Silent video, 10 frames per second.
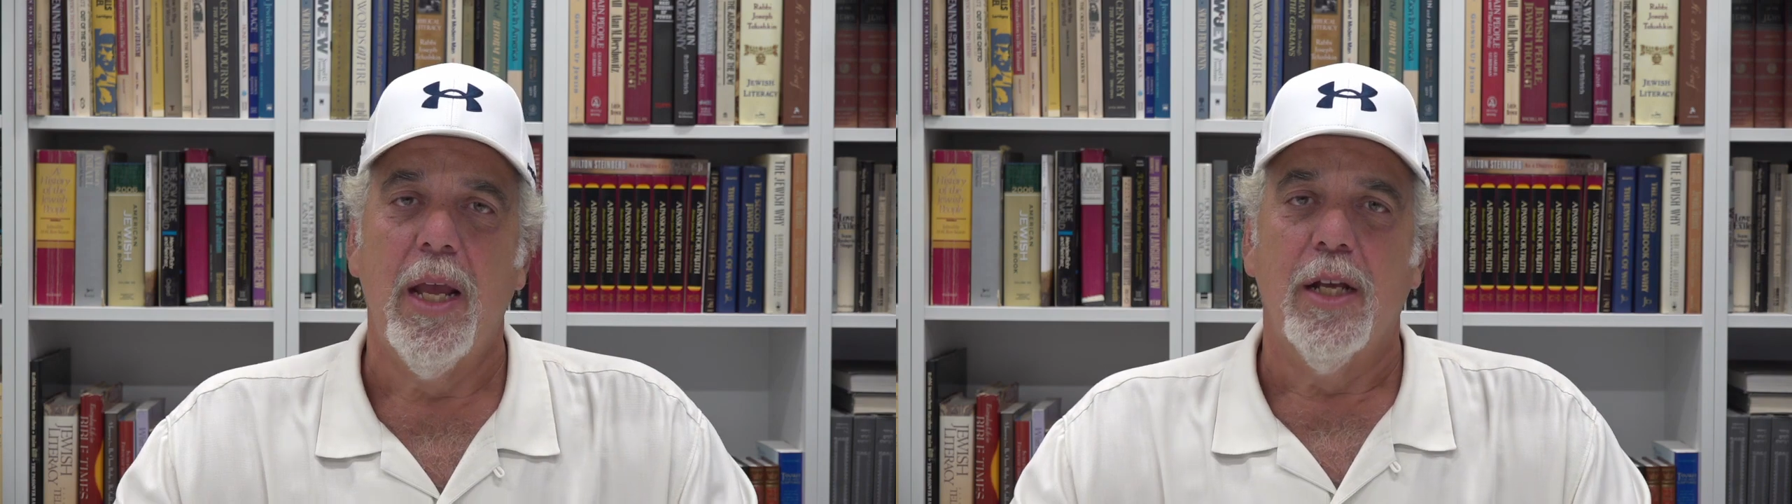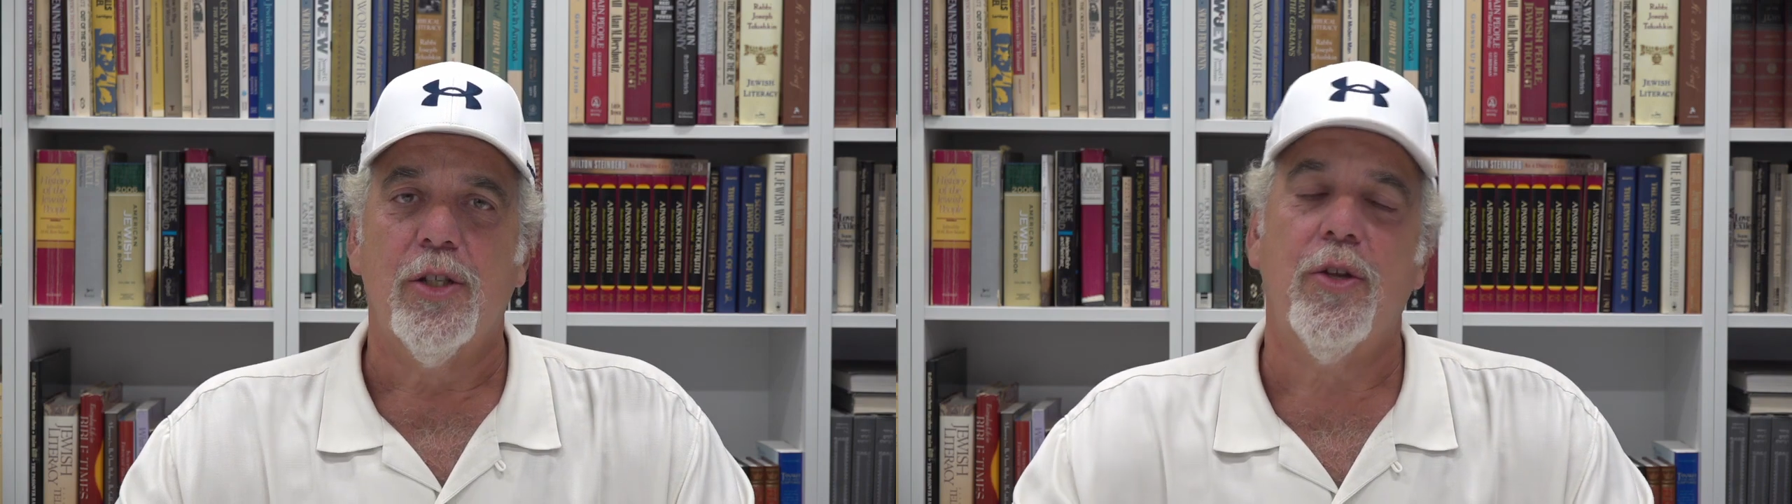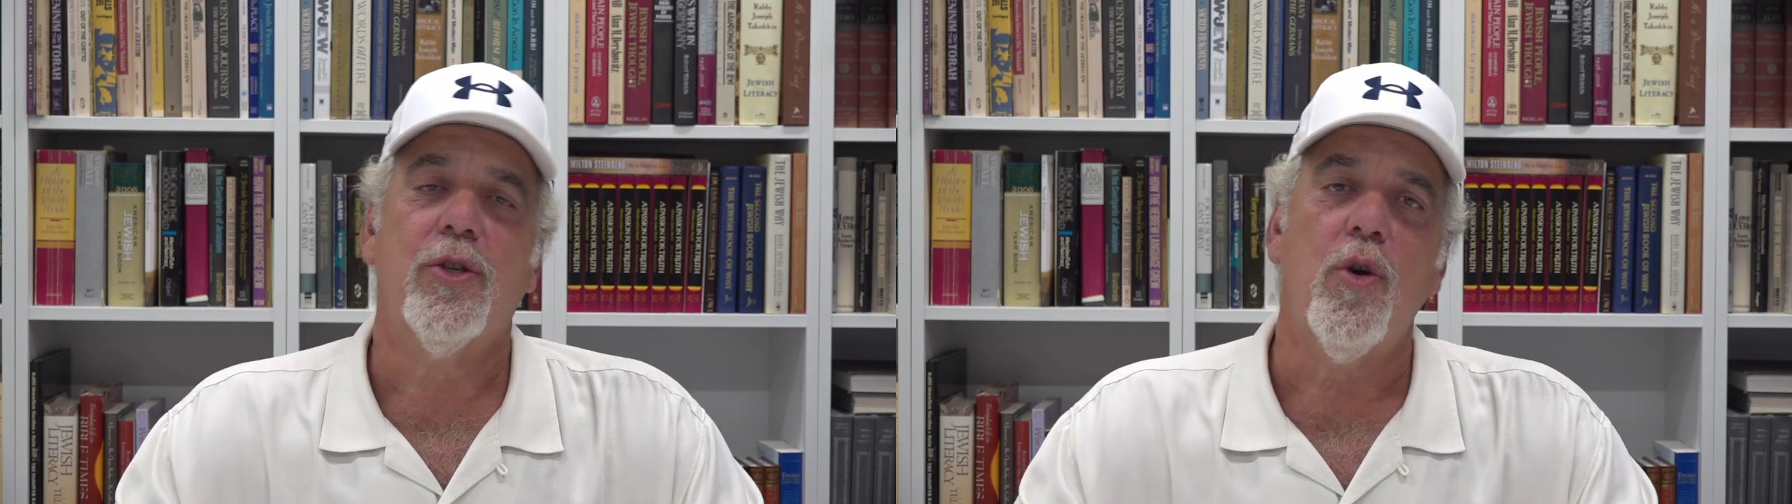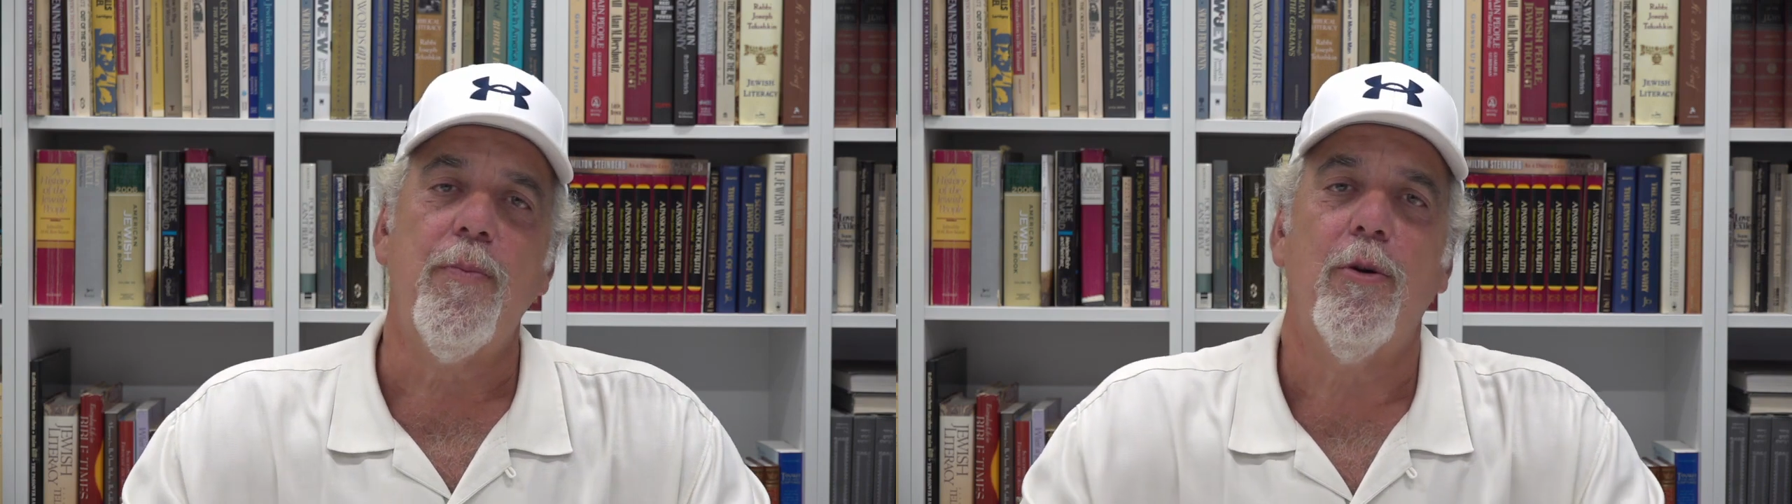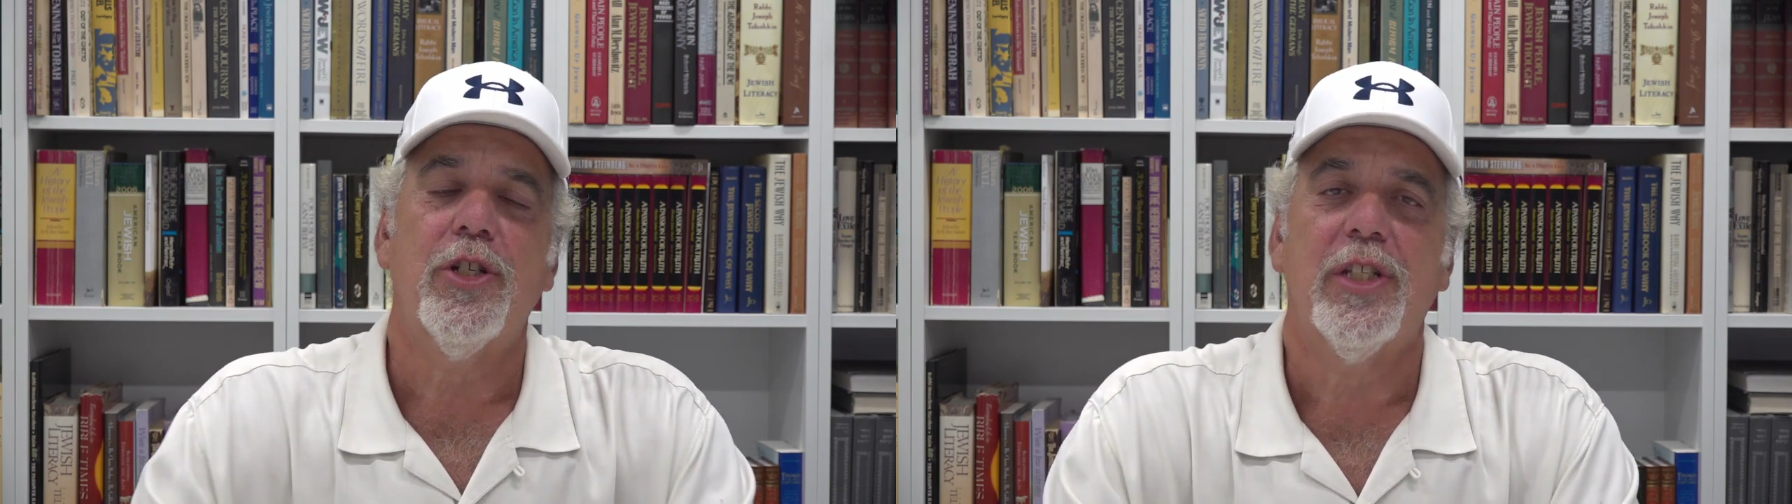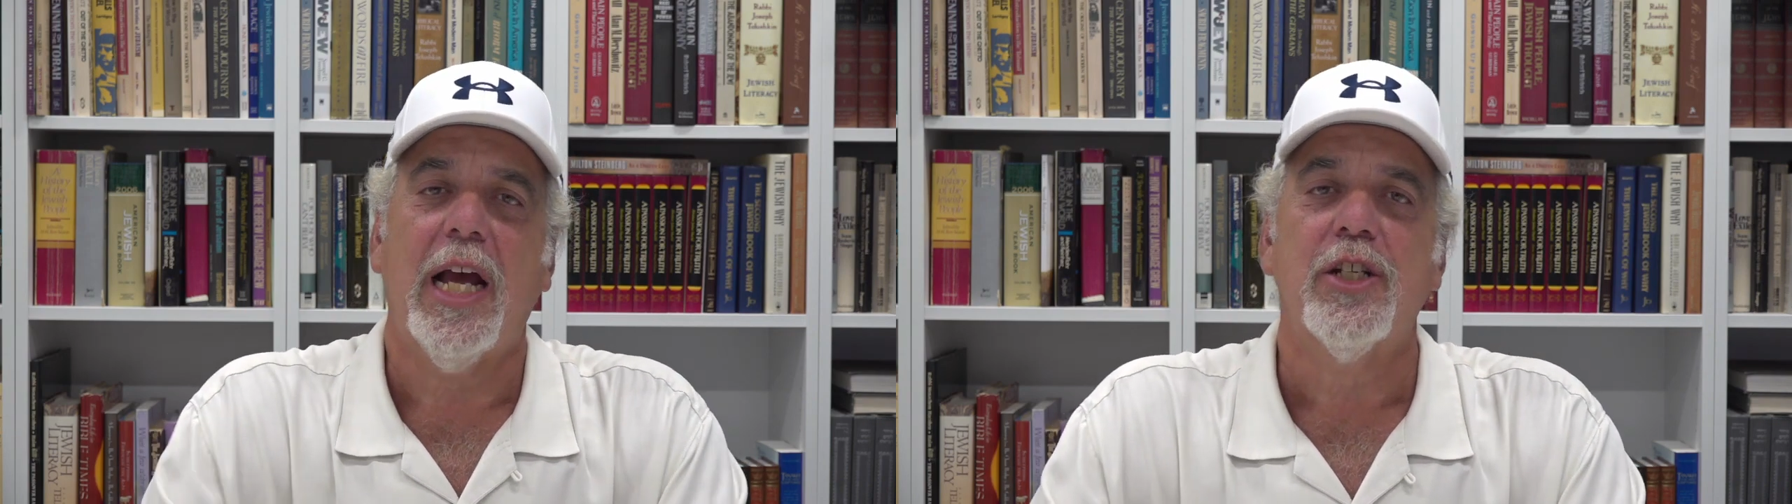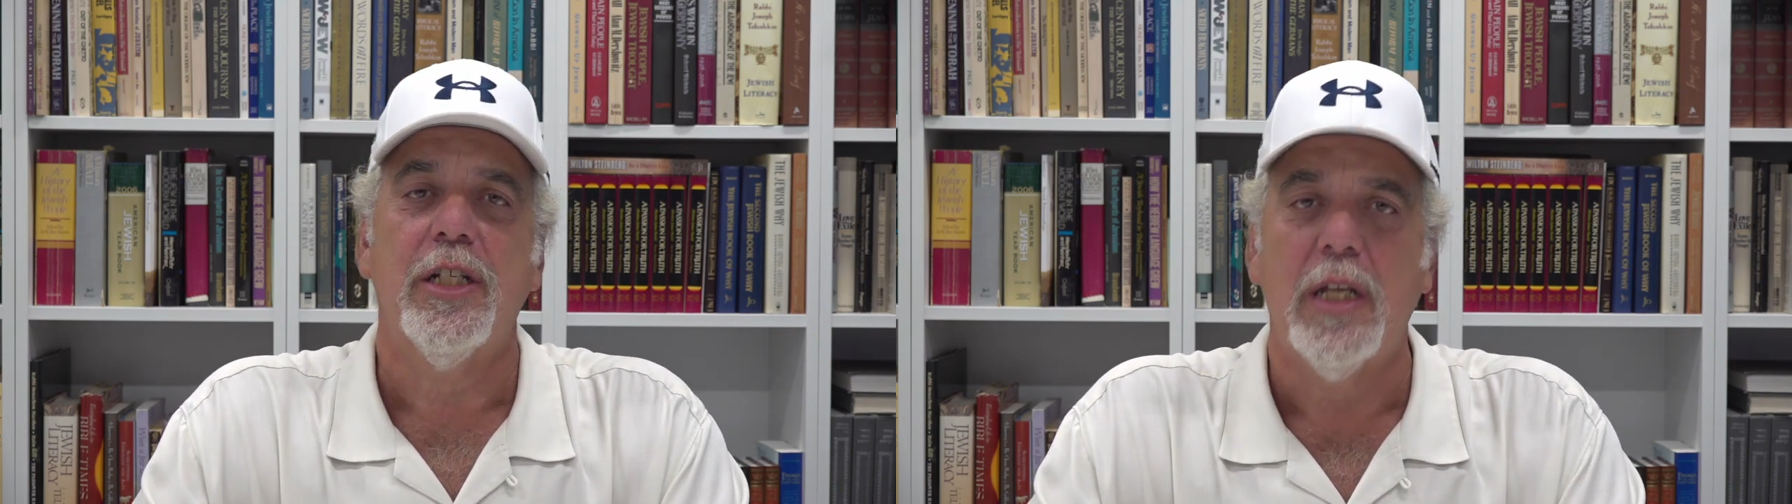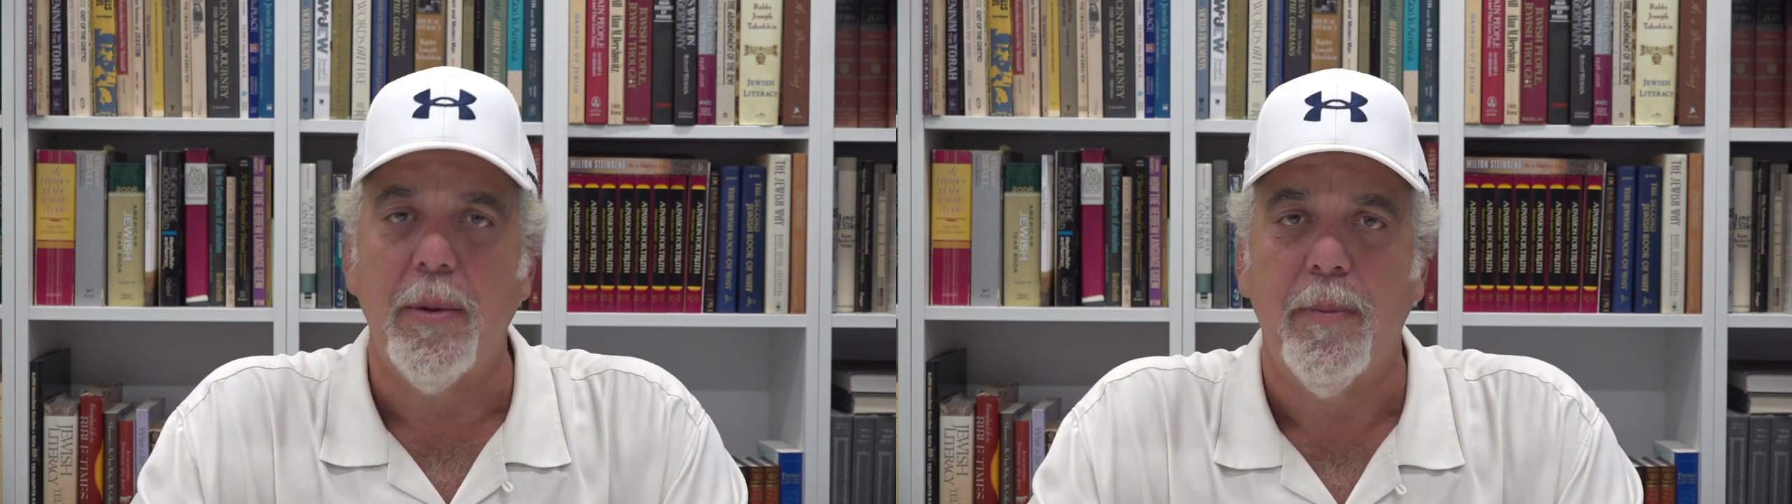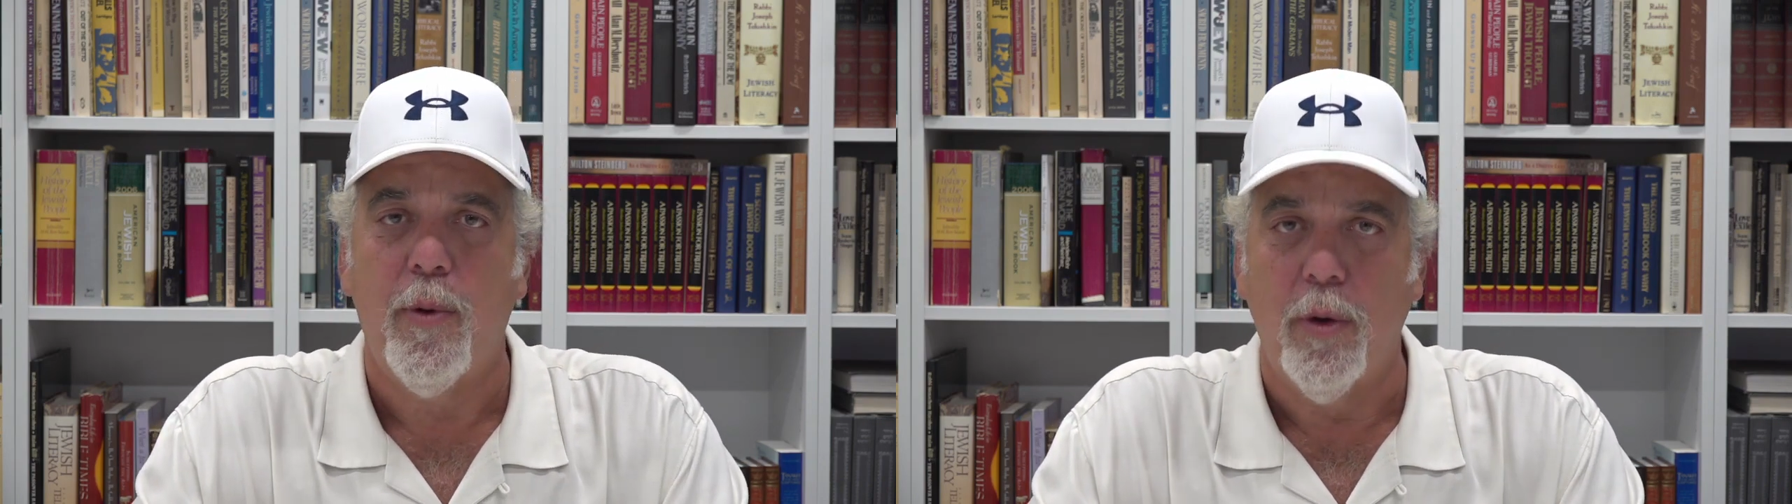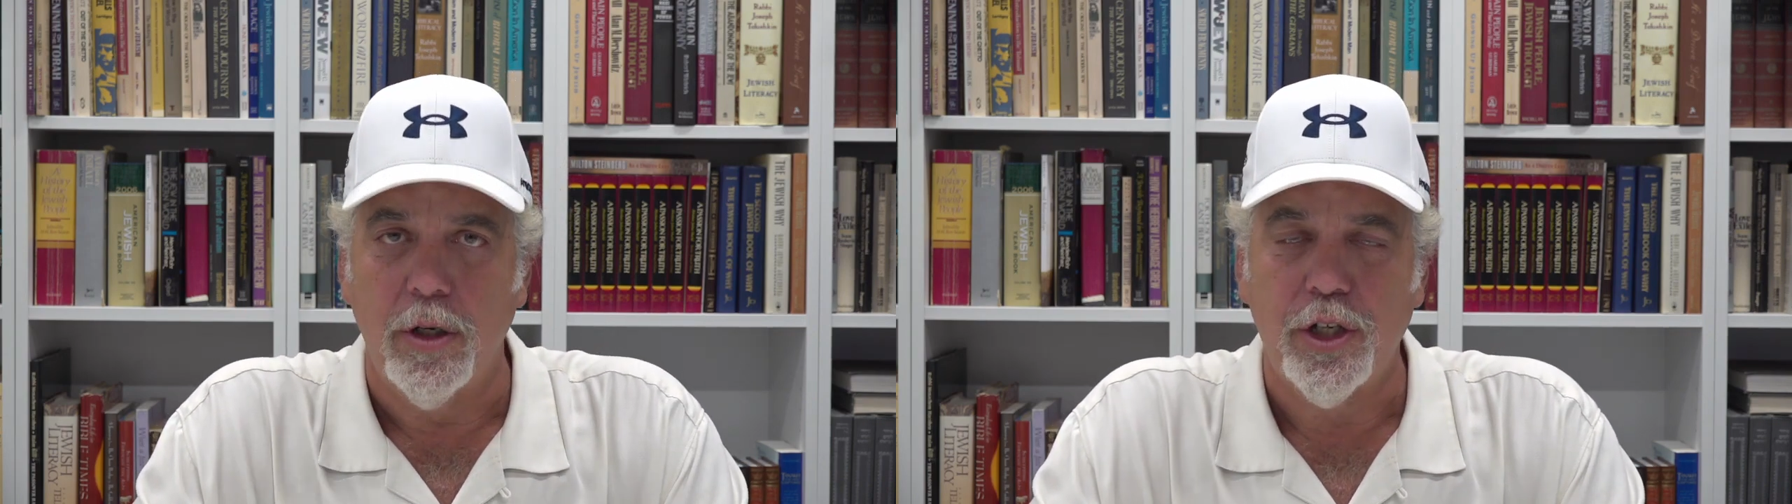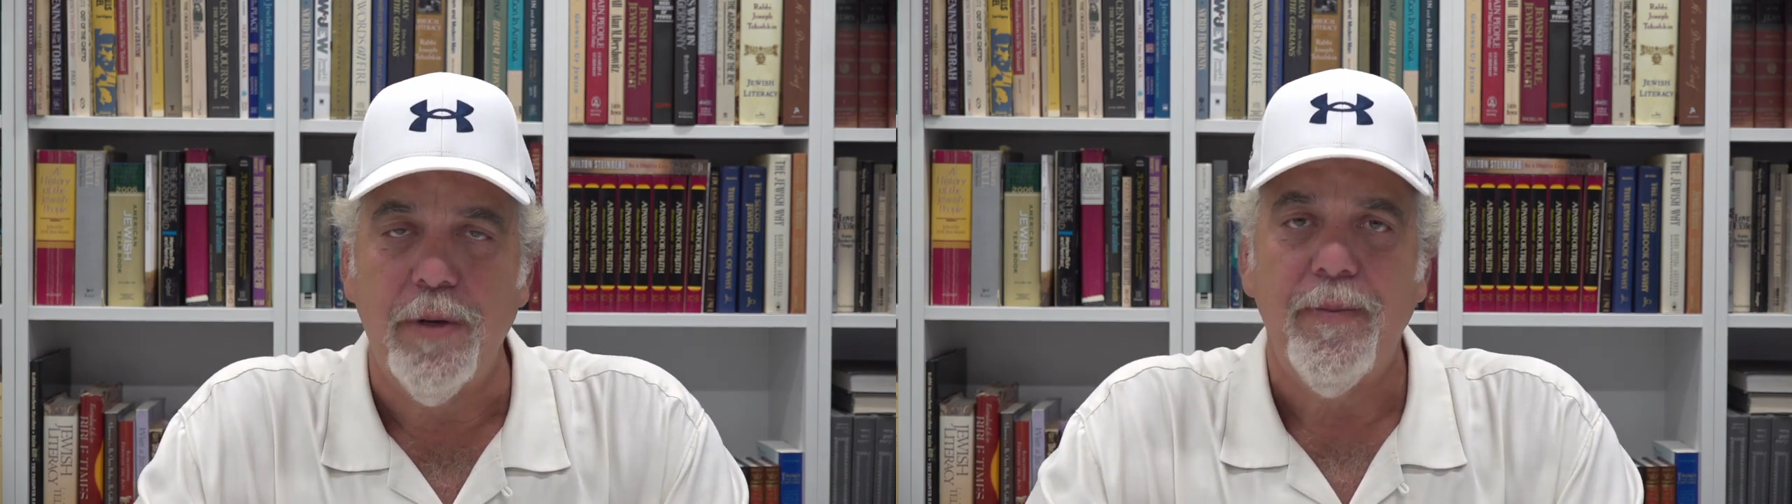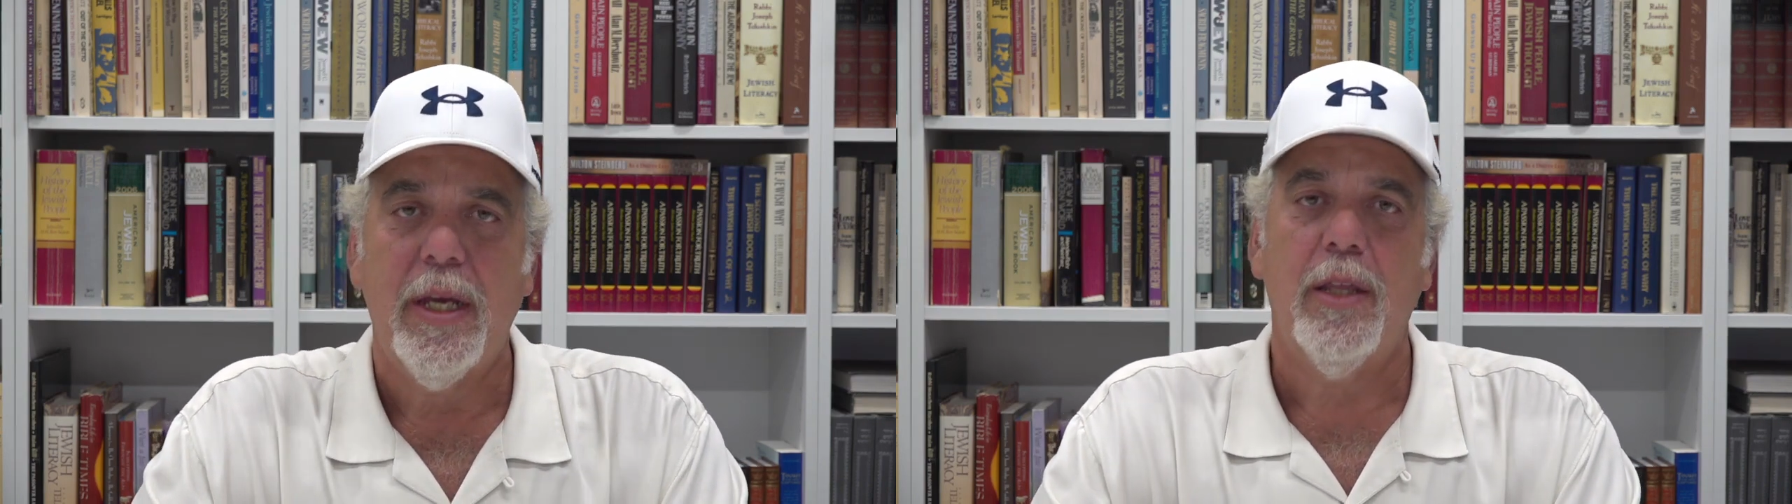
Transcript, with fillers: So the Torah portion is actually a double portion